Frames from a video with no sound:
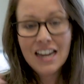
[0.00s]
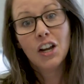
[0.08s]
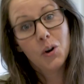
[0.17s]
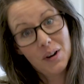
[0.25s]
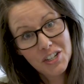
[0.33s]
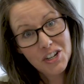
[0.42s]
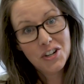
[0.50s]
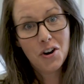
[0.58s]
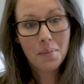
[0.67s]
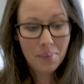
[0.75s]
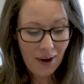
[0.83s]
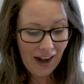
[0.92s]
question you
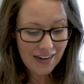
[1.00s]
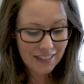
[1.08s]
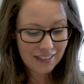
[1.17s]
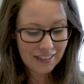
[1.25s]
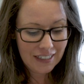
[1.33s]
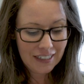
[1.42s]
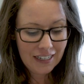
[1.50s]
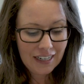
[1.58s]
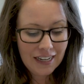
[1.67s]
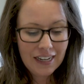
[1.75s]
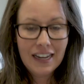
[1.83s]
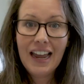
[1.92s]
on price,
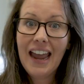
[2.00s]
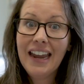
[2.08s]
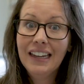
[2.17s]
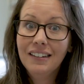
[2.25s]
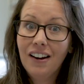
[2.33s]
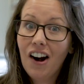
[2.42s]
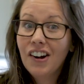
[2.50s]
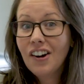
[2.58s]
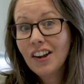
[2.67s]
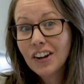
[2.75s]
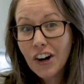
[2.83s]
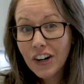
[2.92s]
and are
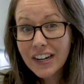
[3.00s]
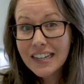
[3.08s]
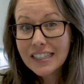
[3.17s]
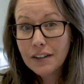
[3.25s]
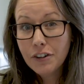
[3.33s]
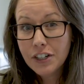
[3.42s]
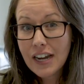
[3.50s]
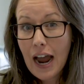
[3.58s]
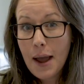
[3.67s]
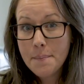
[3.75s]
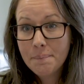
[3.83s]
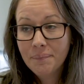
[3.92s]
non-courteous of your
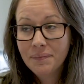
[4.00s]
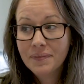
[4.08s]
time.